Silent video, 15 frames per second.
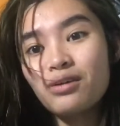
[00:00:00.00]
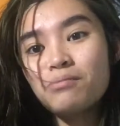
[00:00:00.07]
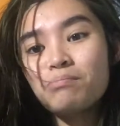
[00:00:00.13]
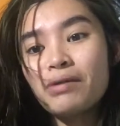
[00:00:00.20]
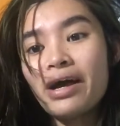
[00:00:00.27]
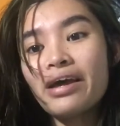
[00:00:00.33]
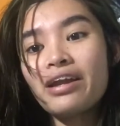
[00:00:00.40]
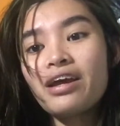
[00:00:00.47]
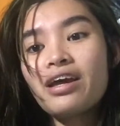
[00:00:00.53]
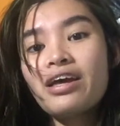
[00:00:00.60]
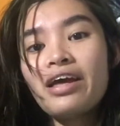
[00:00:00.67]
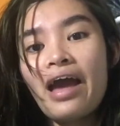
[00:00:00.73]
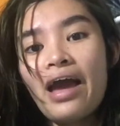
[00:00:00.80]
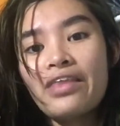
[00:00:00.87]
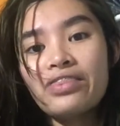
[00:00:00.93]
But
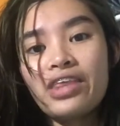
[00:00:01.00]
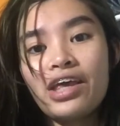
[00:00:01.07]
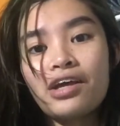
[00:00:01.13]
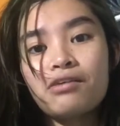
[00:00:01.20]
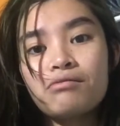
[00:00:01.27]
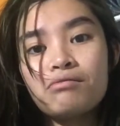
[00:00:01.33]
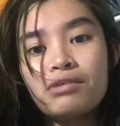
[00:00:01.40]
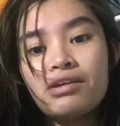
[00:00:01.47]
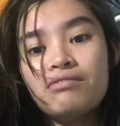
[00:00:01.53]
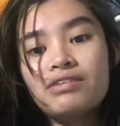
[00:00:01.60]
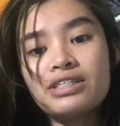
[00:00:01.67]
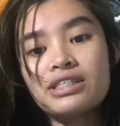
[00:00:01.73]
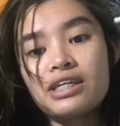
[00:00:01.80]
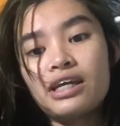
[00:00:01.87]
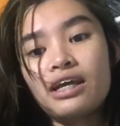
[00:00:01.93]
I think
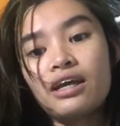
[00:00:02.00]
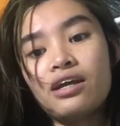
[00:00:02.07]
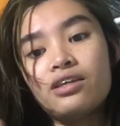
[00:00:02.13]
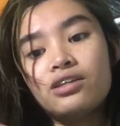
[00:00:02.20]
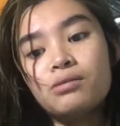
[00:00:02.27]
revisiting the